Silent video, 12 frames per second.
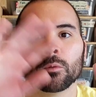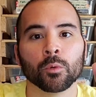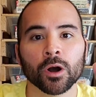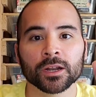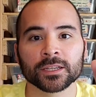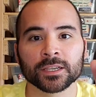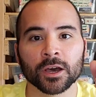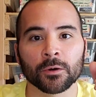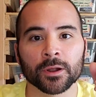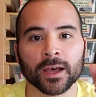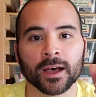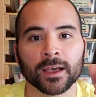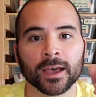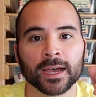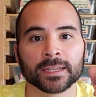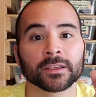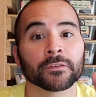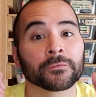What is going on,
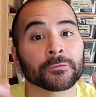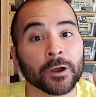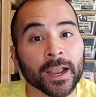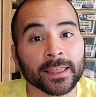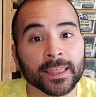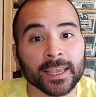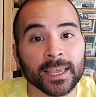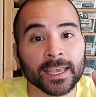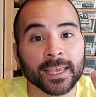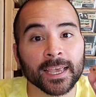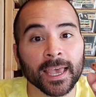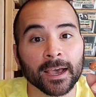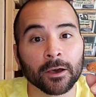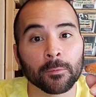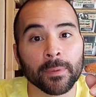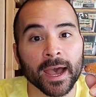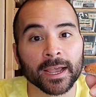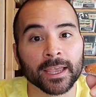guys? Frank the Geeky Gecko
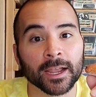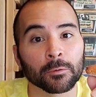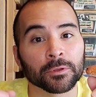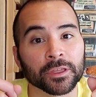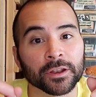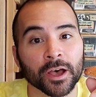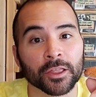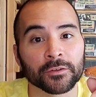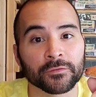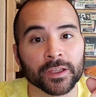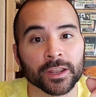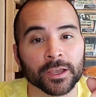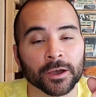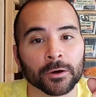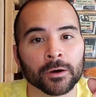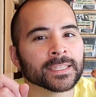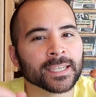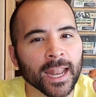back here with another video.
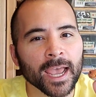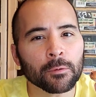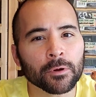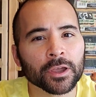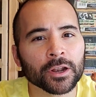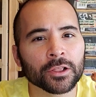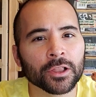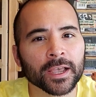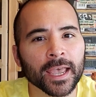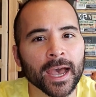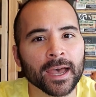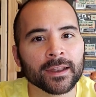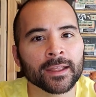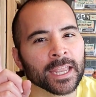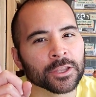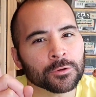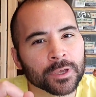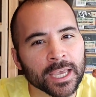Today we're going to look at,
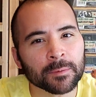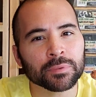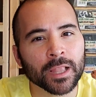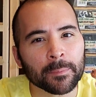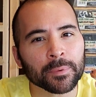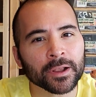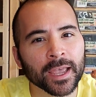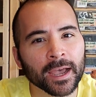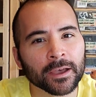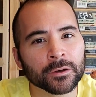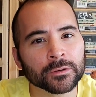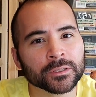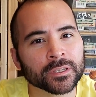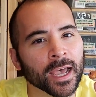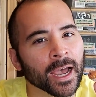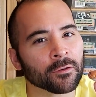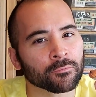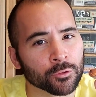can you keep leopard geckos
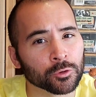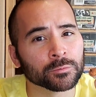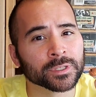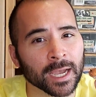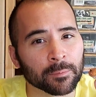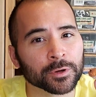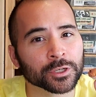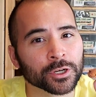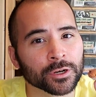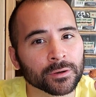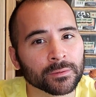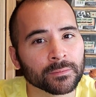at room temperature?